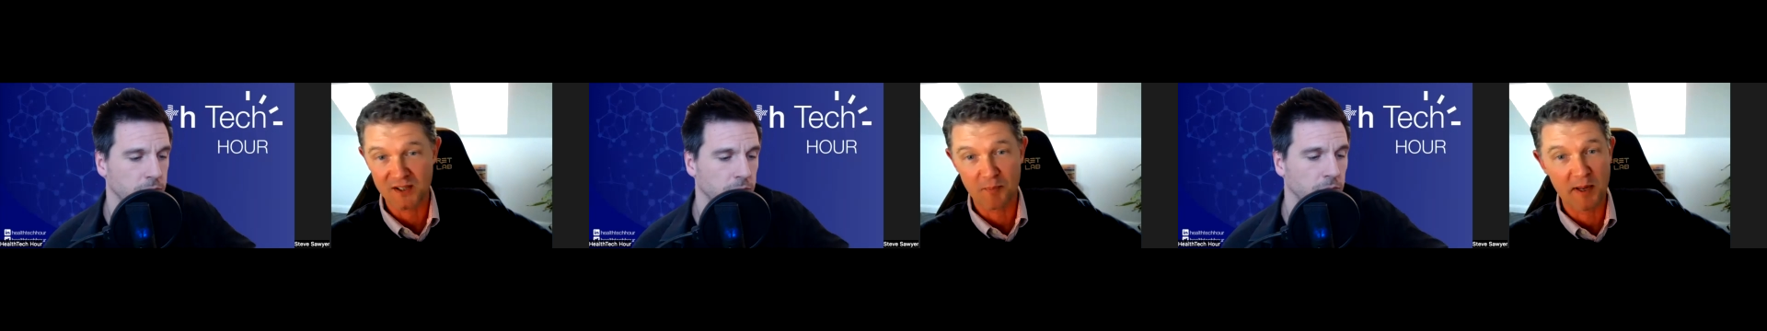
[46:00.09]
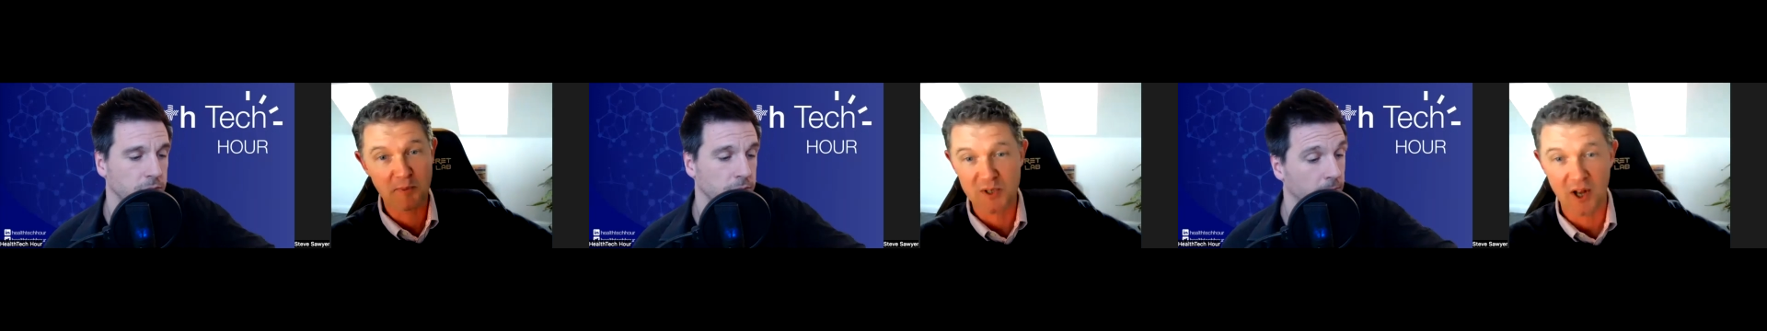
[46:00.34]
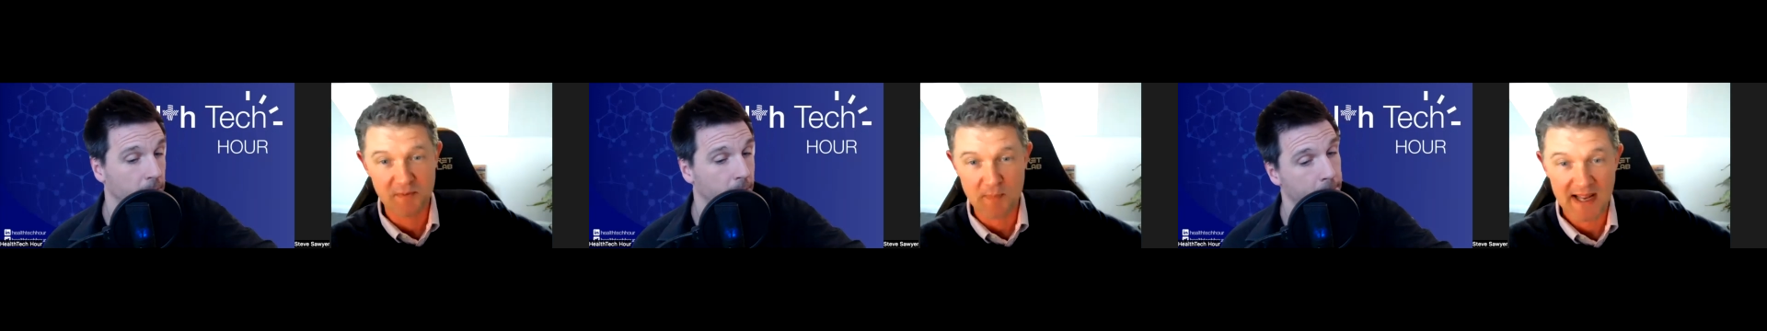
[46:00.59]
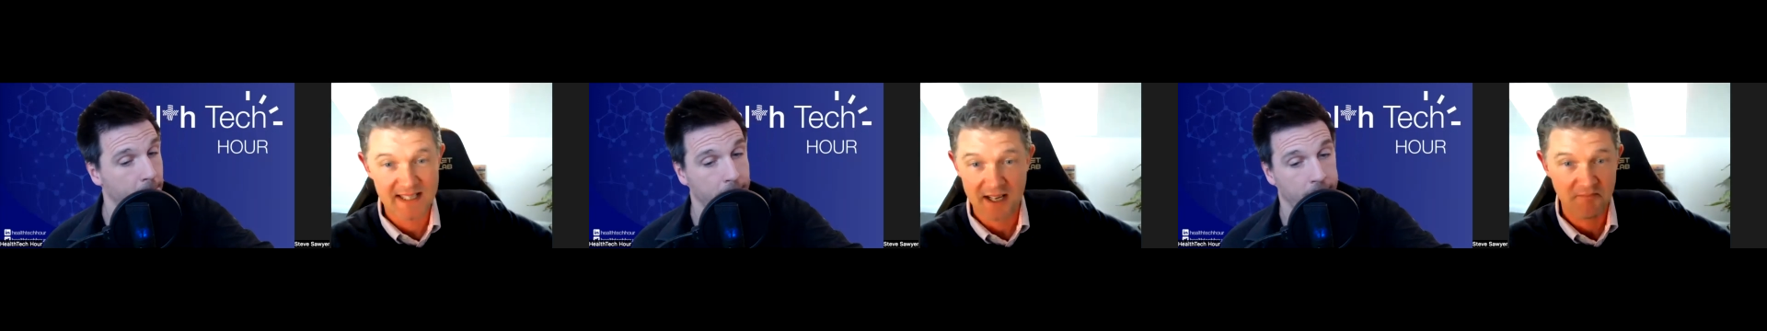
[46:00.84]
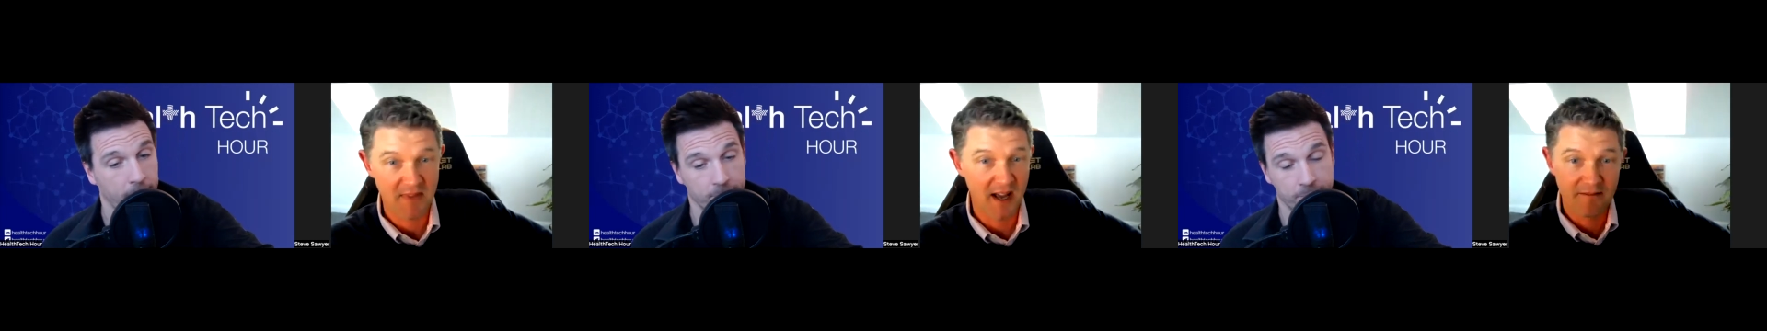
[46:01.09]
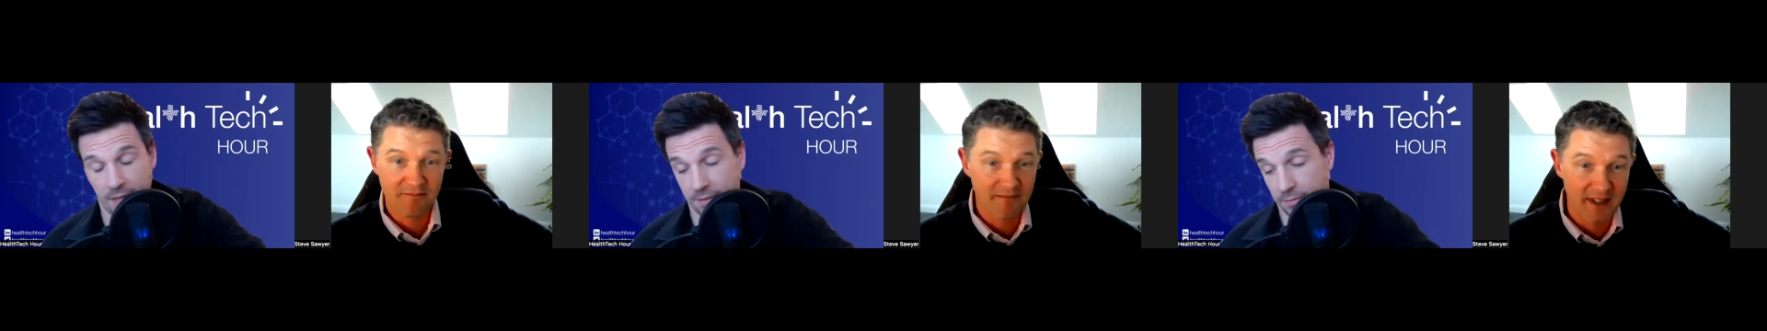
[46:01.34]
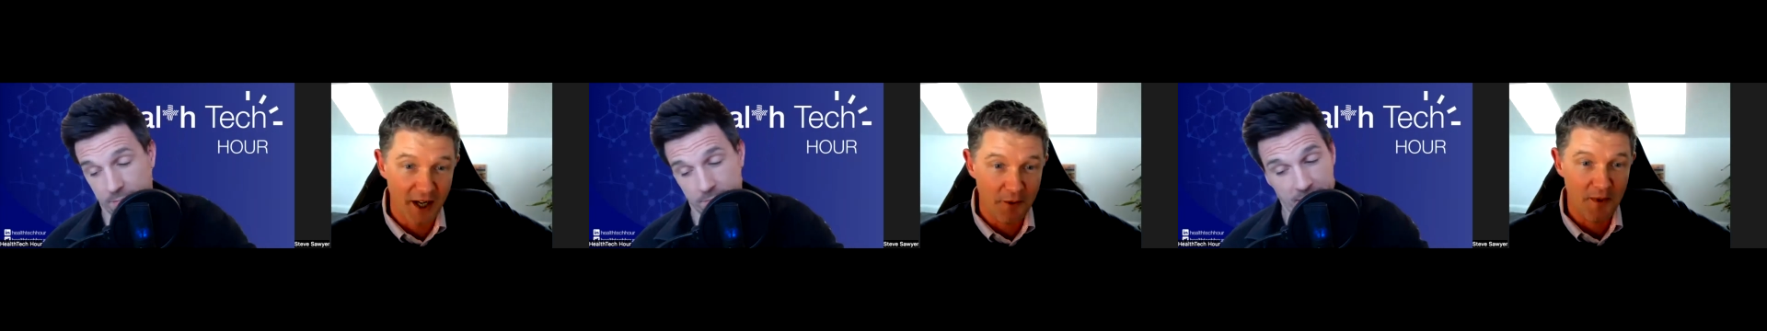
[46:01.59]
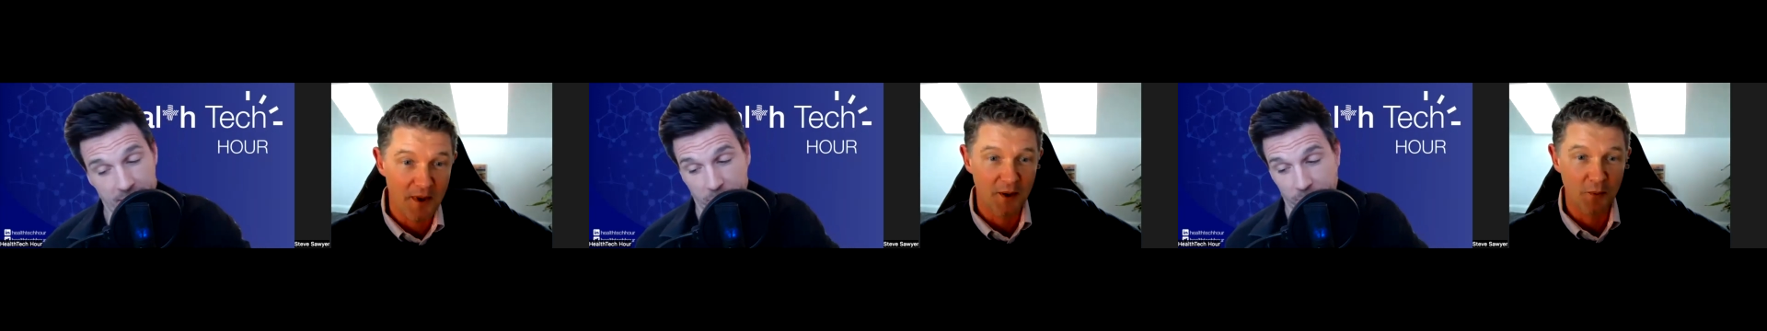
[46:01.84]
Speaker 1: of people's lives better. And that's, you know,
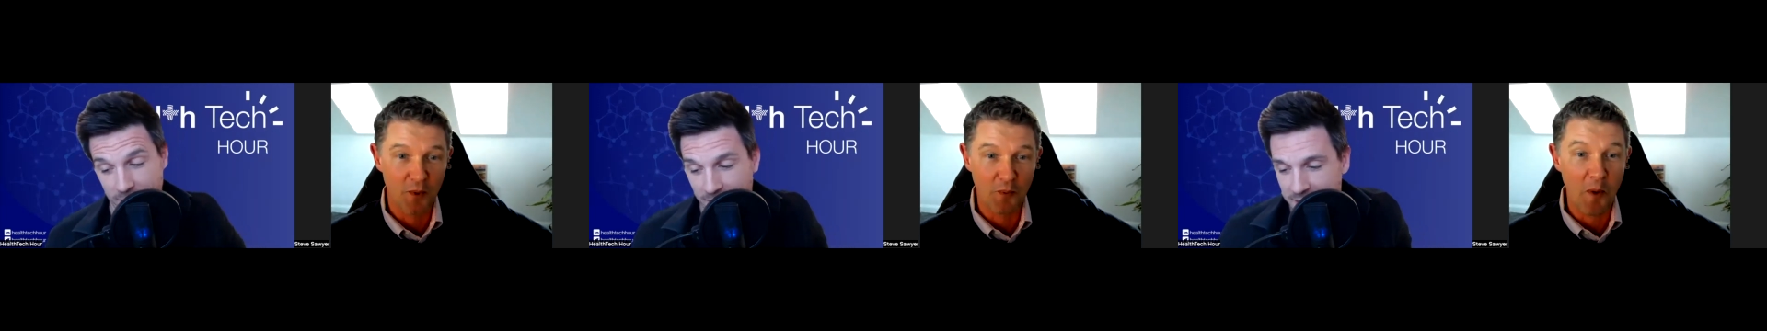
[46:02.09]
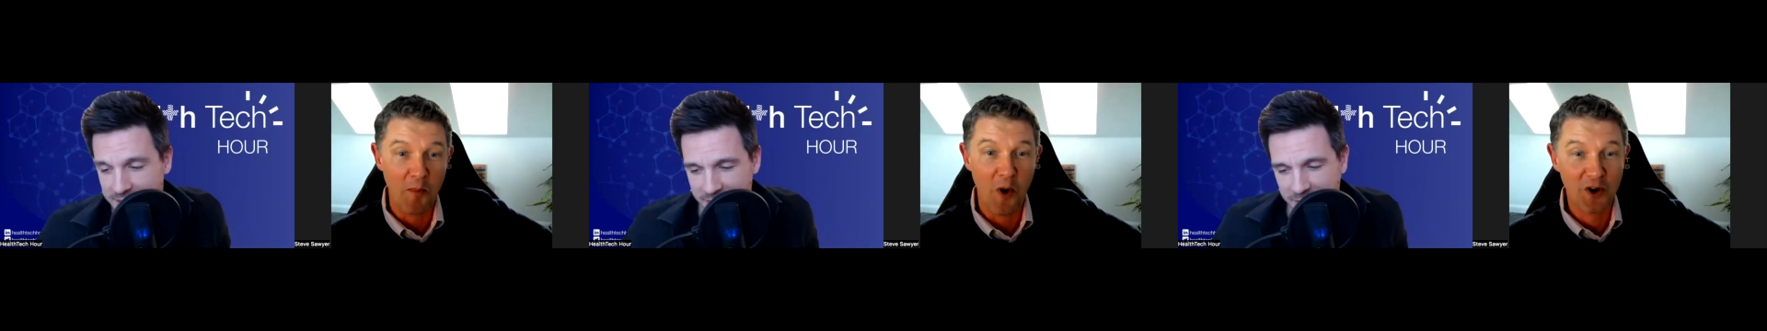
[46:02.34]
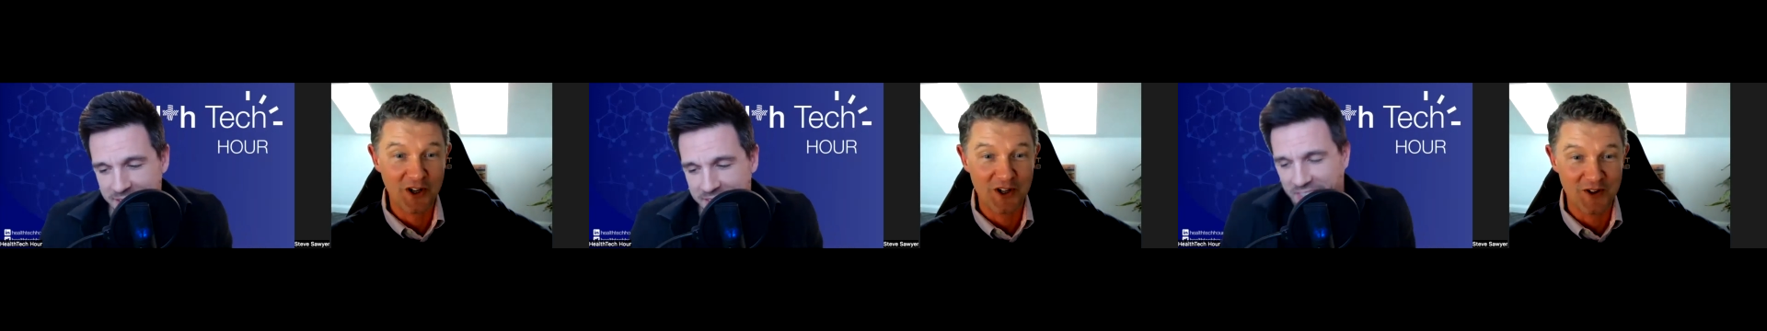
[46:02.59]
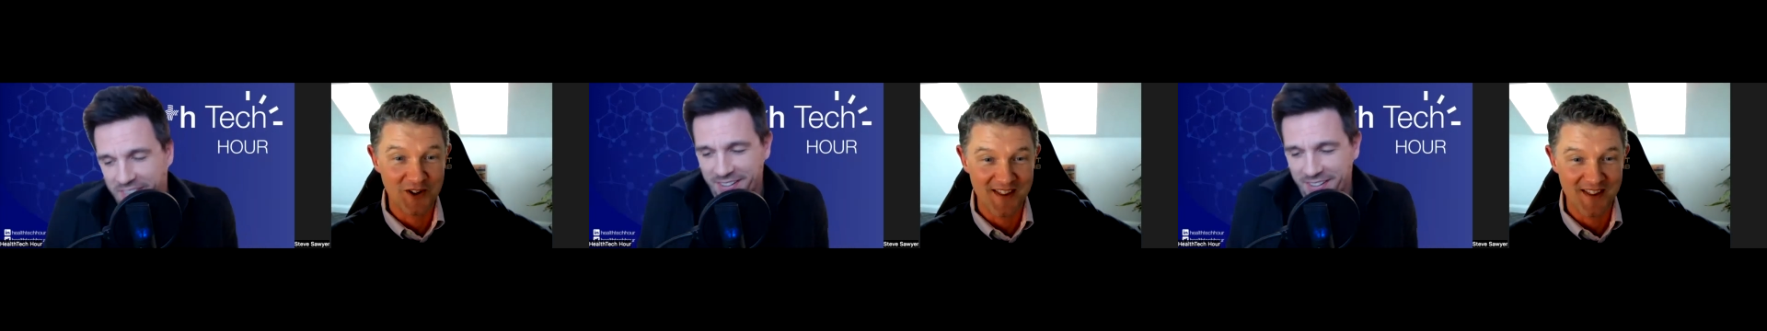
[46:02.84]
that's what I do. It. do so,